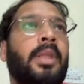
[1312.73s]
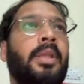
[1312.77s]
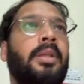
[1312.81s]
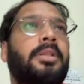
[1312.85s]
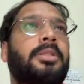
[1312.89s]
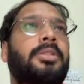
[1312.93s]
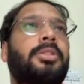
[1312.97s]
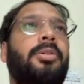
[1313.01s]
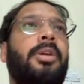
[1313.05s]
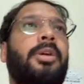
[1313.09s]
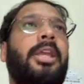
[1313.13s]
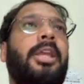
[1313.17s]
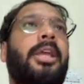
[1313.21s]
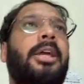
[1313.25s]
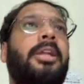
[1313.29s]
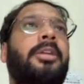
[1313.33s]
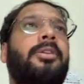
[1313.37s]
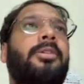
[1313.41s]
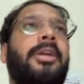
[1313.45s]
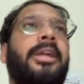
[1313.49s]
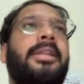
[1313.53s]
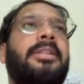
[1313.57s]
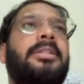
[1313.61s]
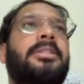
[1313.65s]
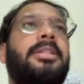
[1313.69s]
So here you
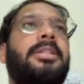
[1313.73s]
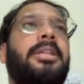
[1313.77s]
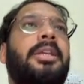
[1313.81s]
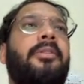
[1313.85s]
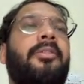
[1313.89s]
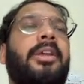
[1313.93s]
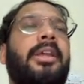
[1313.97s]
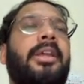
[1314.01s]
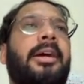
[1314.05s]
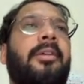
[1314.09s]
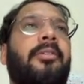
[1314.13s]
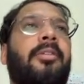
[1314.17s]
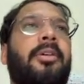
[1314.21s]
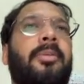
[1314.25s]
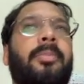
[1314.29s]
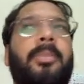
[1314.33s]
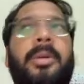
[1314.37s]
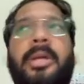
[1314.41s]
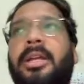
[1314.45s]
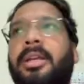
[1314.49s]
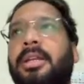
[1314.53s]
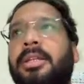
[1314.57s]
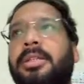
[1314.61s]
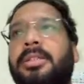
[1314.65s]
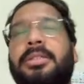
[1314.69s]
can see we have a
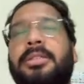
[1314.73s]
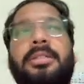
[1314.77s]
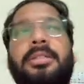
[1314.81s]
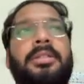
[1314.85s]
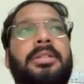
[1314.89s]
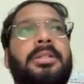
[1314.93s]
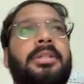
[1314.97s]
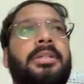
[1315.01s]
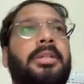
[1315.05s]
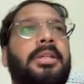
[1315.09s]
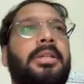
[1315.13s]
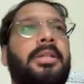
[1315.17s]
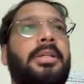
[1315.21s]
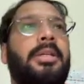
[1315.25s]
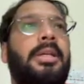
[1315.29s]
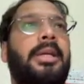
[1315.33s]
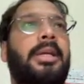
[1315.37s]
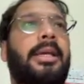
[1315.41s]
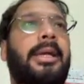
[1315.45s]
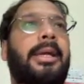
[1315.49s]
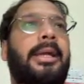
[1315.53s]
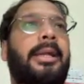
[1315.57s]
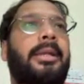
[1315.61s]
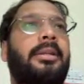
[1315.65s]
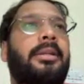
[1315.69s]
pick list,
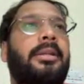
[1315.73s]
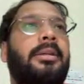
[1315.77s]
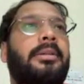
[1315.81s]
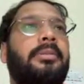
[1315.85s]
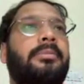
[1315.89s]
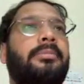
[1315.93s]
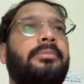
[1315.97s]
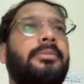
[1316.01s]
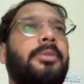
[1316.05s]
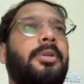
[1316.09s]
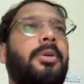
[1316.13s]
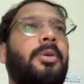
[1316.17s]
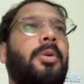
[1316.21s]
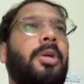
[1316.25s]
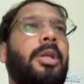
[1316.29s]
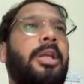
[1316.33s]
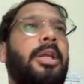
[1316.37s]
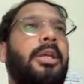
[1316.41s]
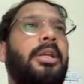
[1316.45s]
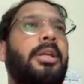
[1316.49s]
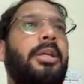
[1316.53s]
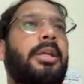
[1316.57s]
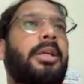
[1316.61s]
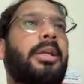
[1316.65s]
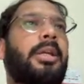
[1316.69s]
and okay,
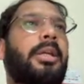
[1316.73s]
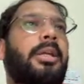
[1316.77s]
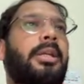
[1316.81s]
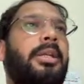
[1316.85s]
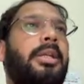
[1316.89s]
it